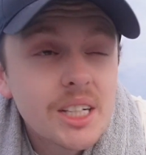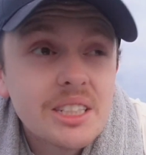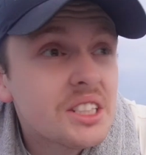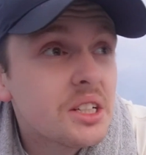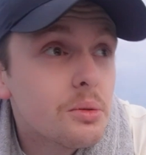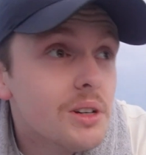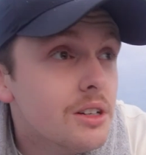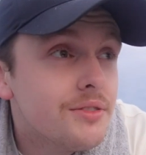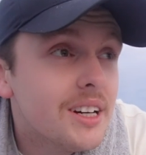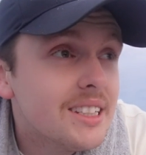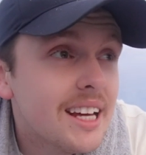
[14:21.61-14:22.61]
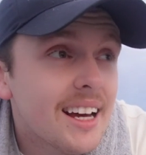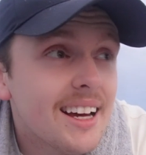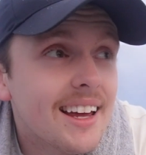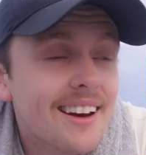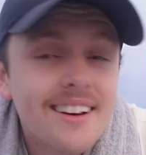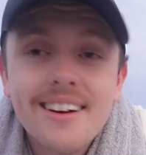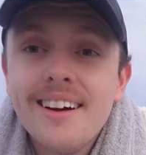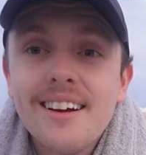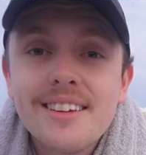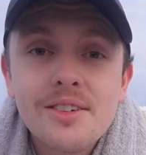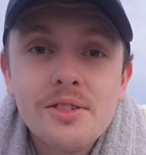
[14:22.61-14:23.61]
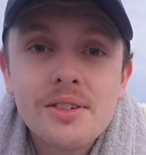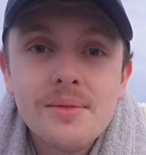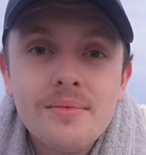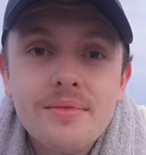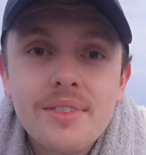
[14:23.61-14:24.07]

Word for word: It's just a real fun day. I don't know. It's awesome.